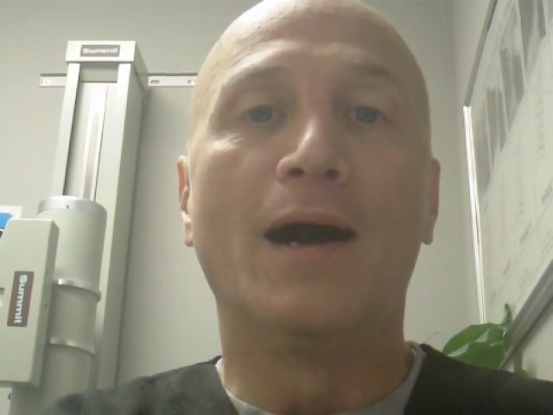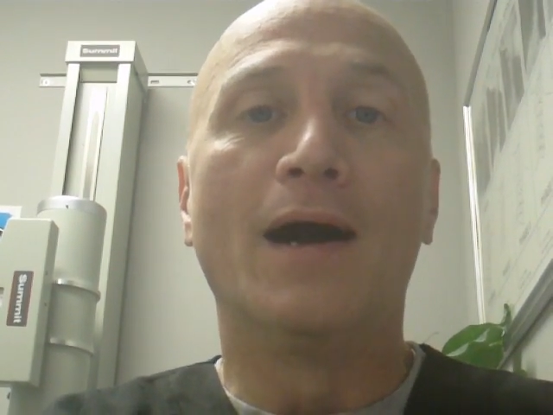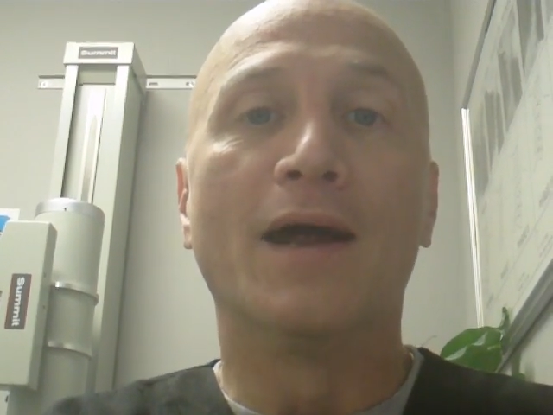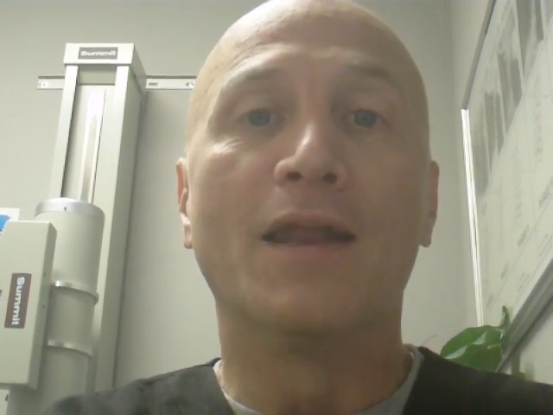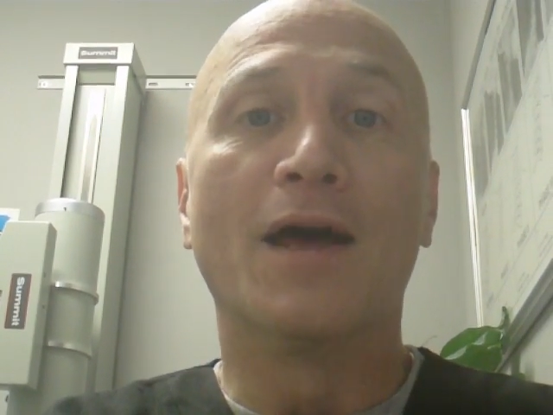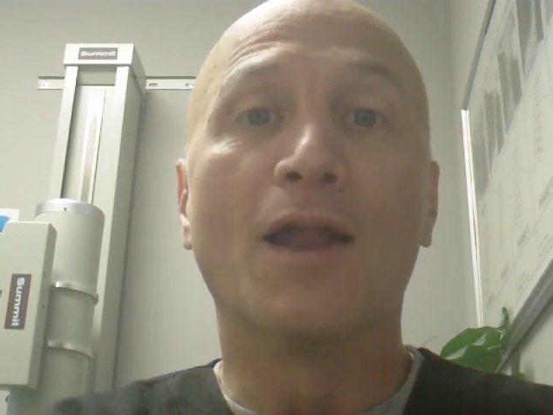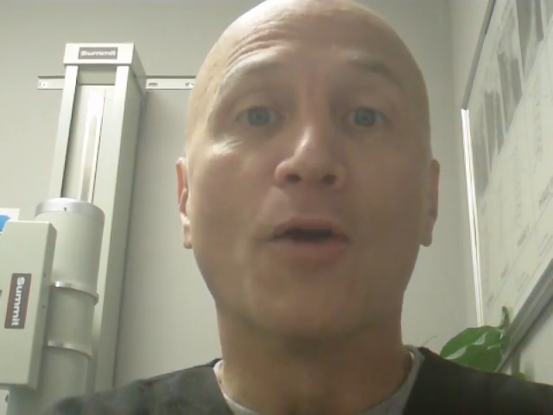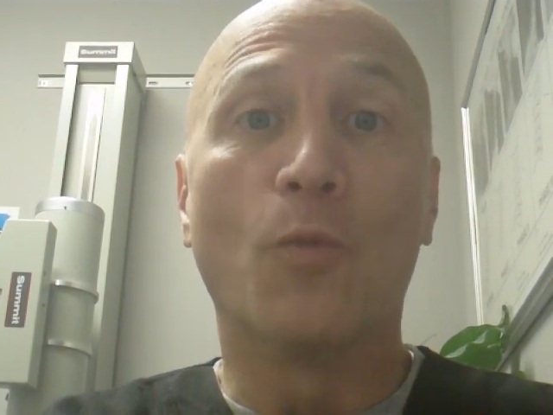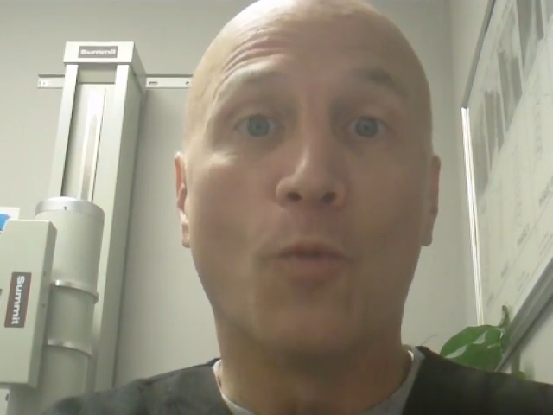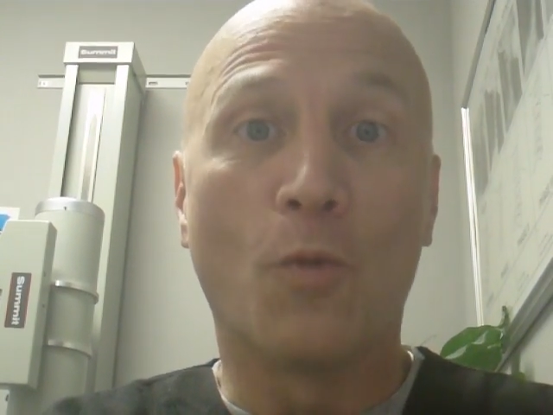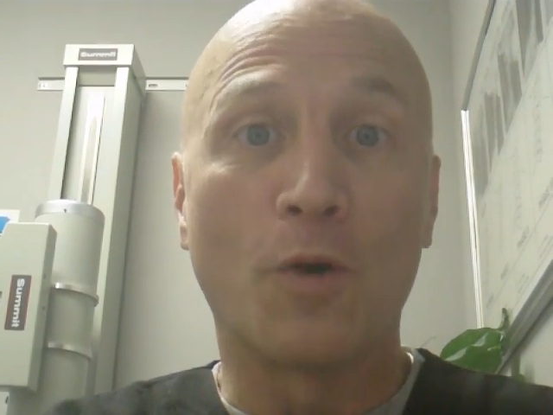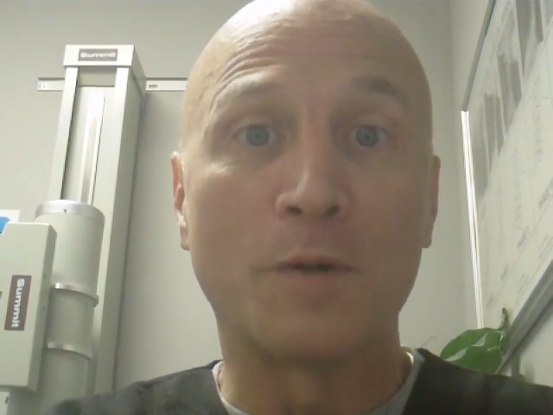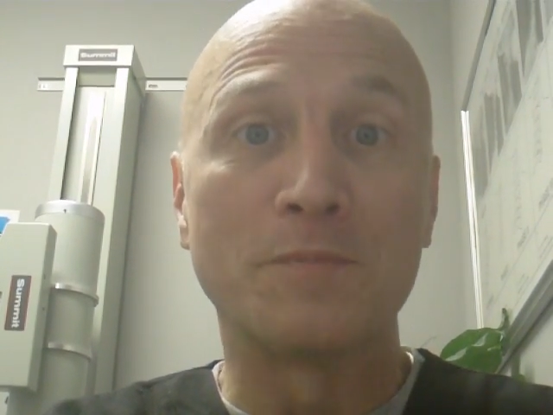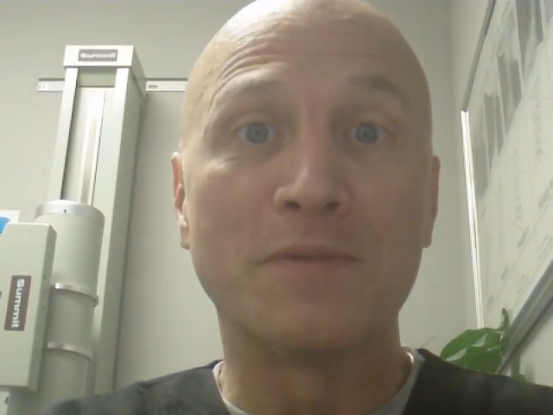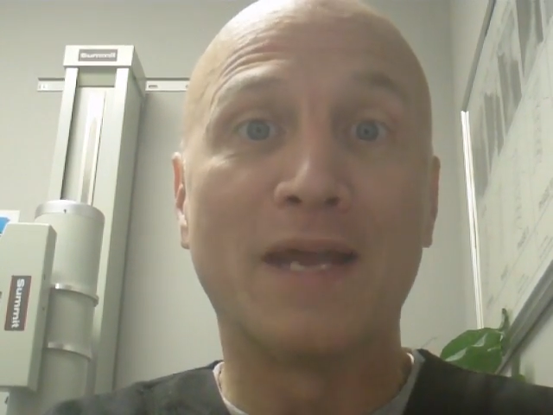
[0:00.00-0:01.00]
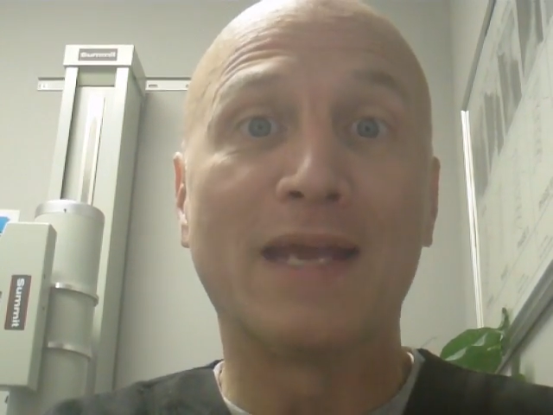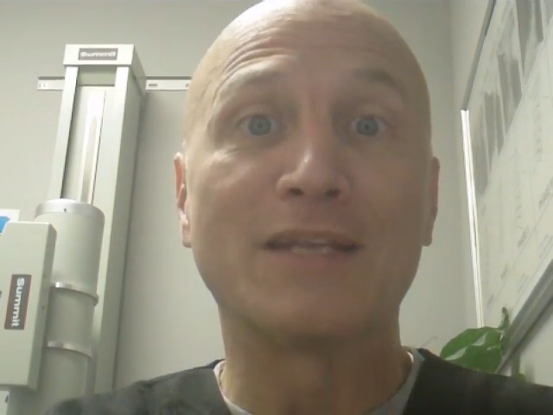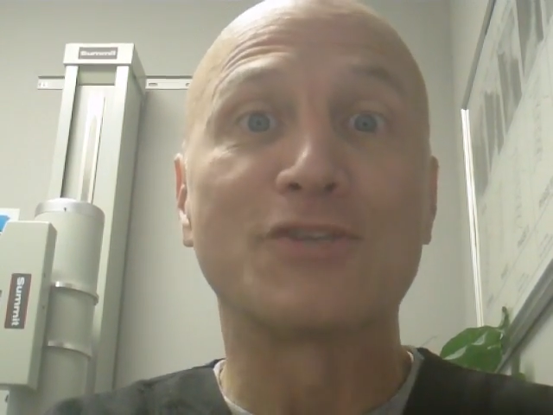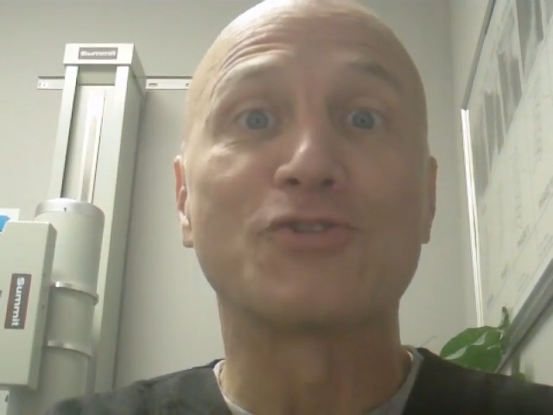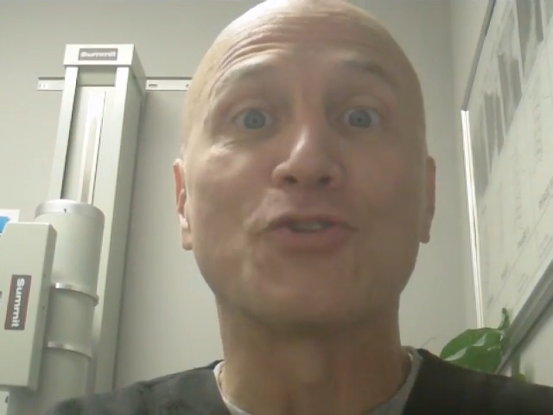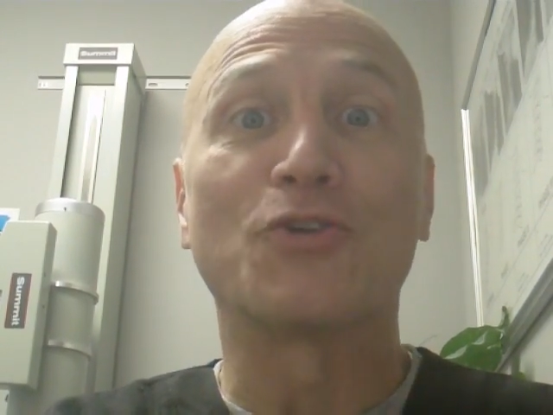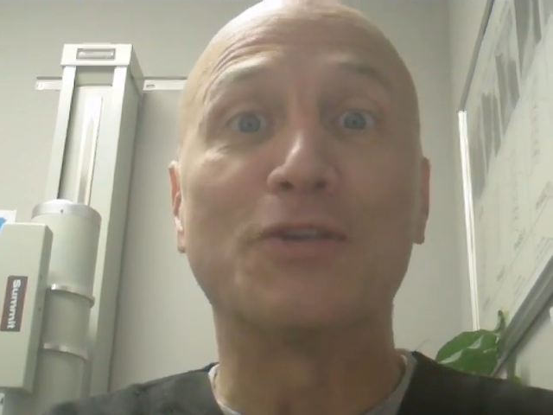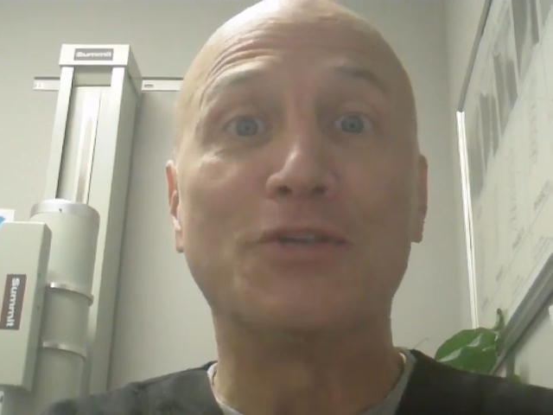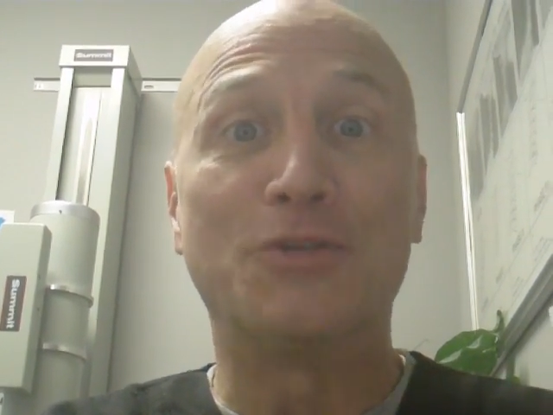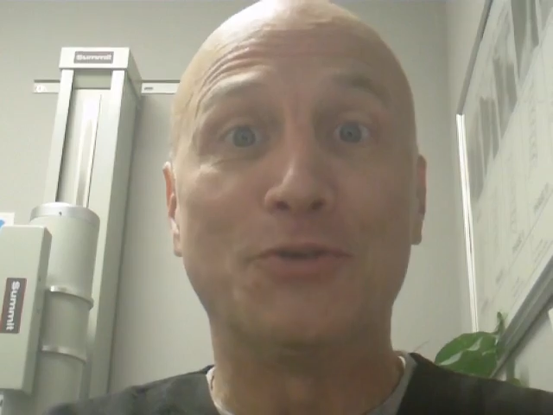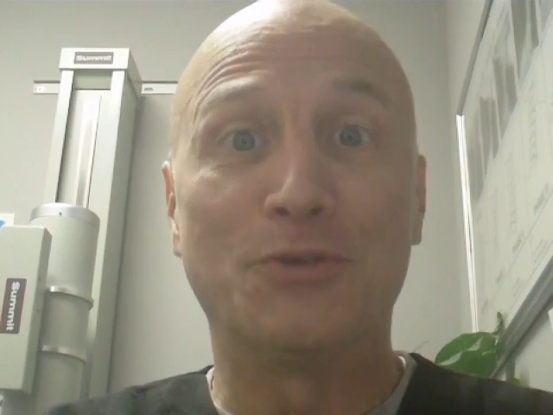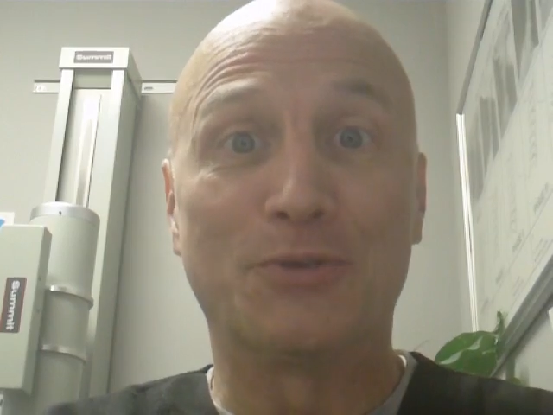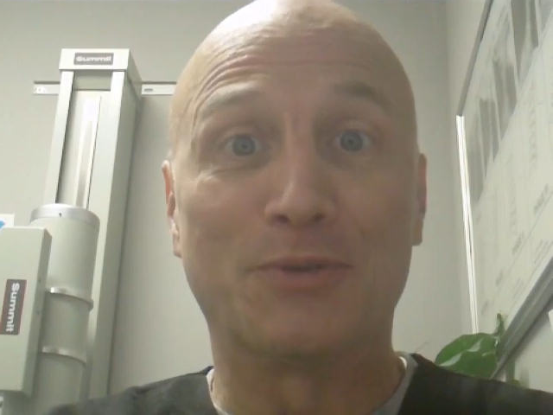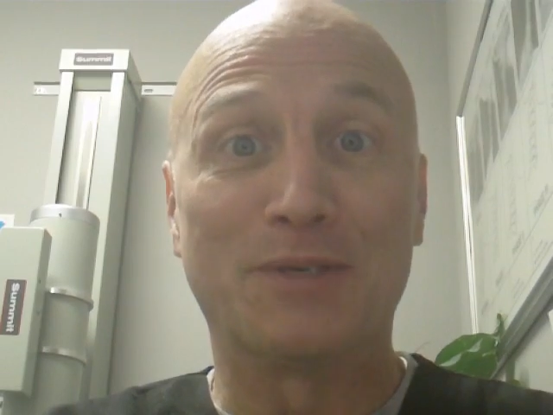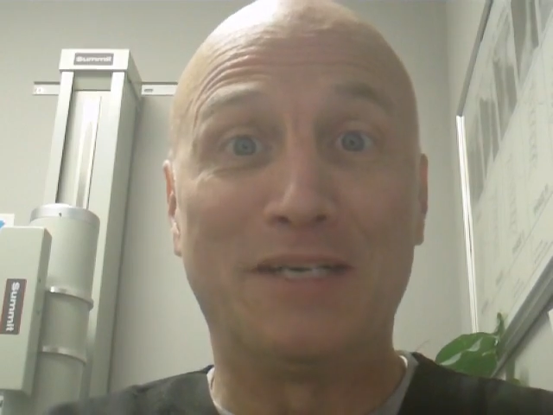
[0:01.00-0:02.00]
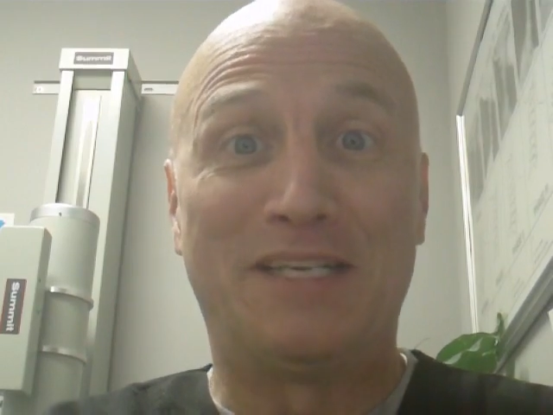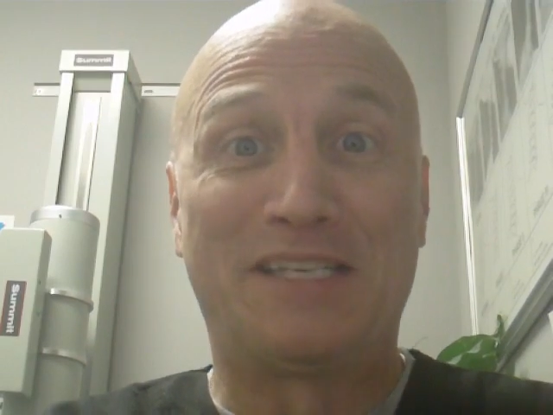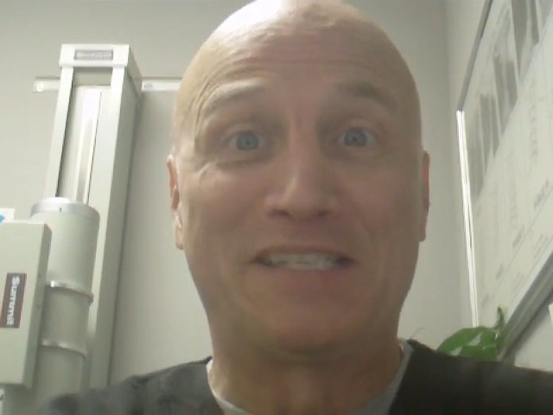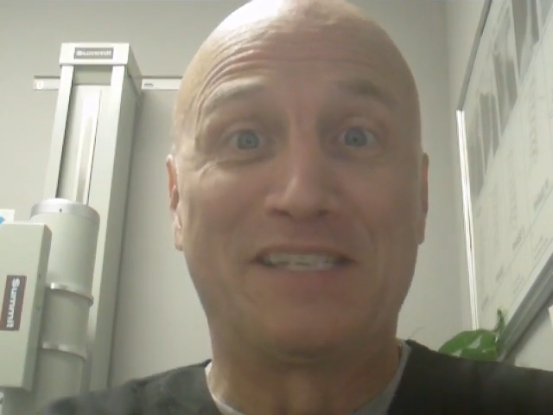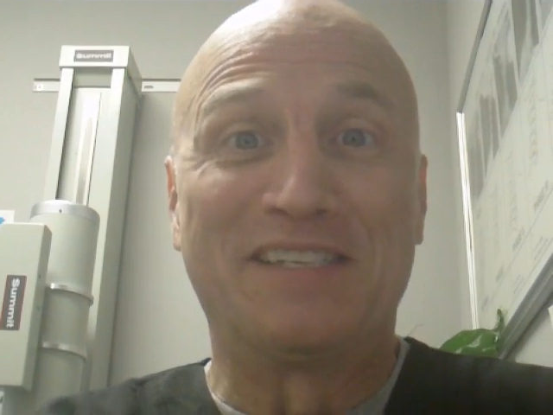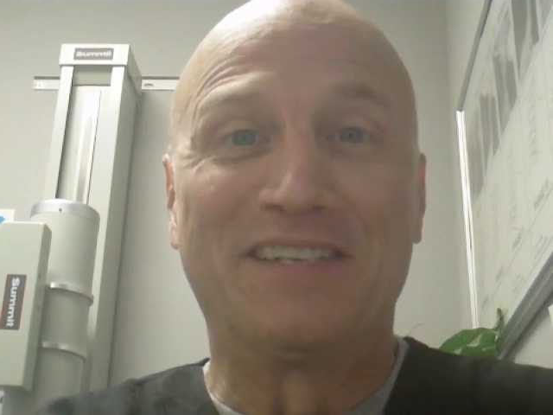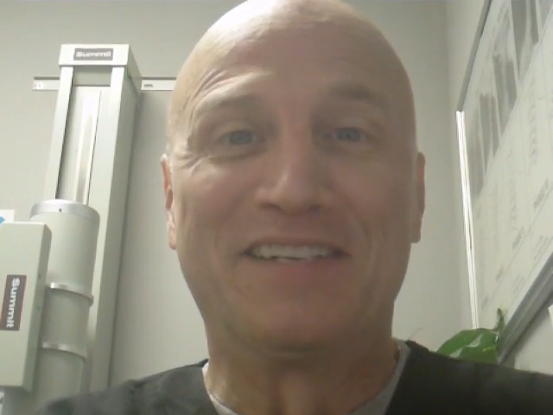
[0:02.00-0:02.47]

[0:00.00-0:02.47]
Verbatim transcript: on, on a warm day, it's 32 degrees.